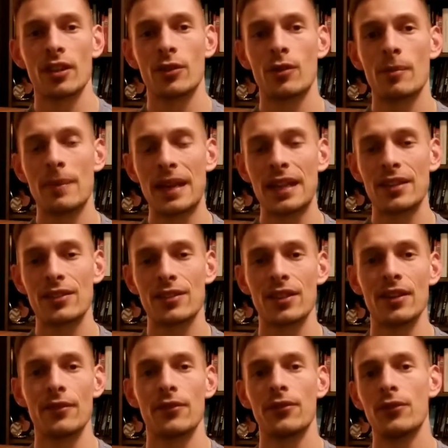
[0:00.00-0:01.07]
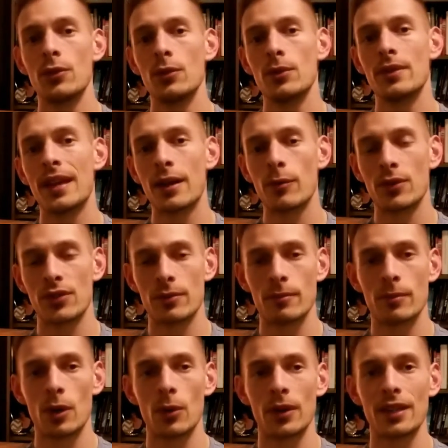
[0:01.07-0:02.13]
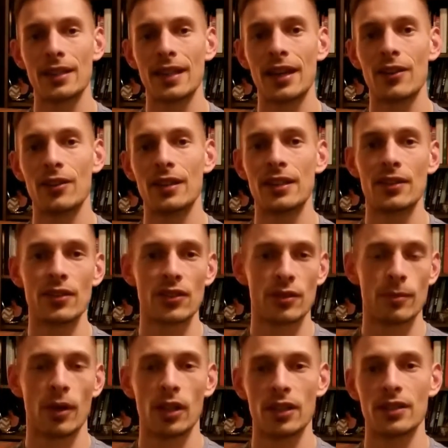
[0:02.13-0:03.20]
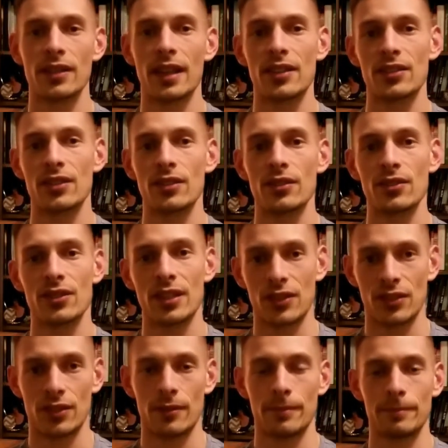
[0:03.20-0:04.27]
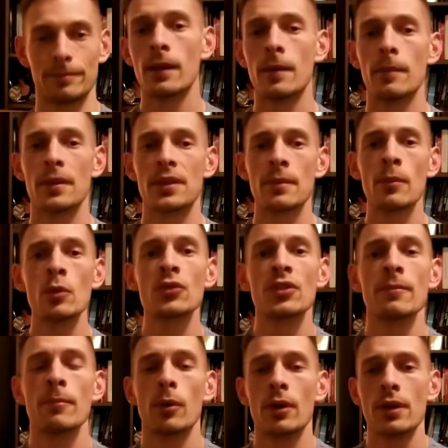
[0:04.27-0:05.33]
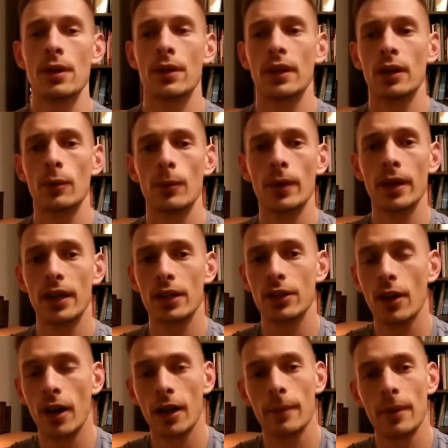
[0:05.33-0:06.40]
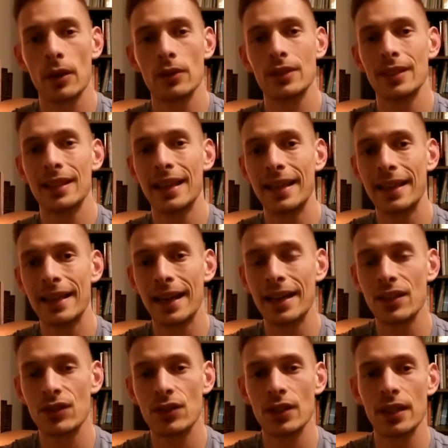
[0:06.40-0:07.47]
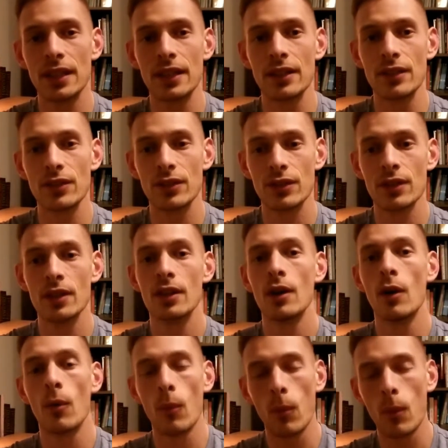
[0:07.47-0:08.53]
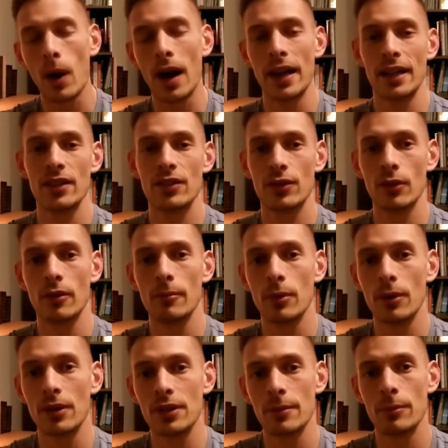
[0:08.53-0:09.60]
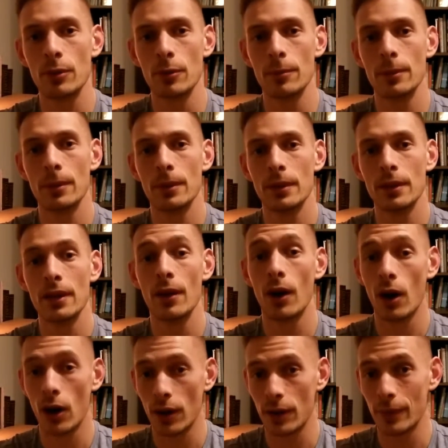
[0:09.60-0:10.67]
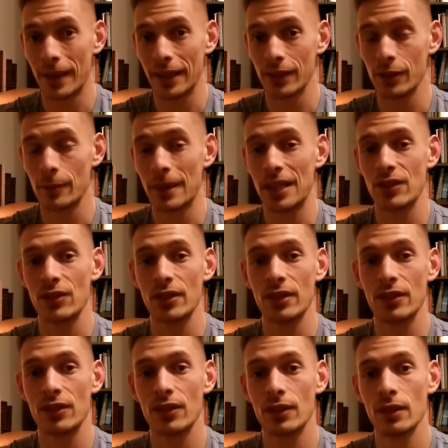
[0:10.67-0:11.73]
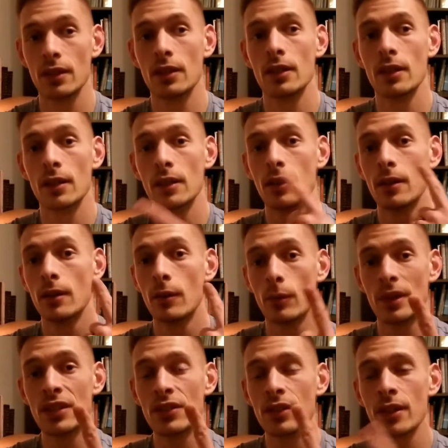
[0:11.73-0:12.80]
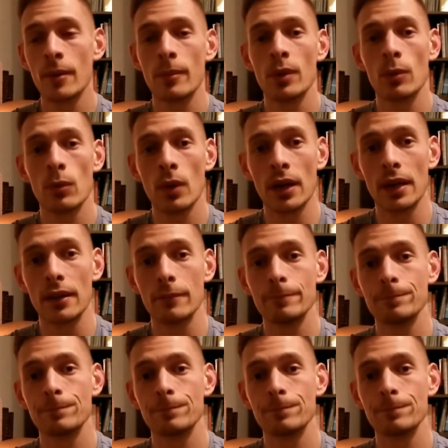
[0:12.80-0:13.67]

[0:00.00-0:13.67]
remains of food that wasn't broken down in the small intestinal system. But the most important thing we're going to talk about today, guys, is why it's so important to poop on a regular basis. Reason number one,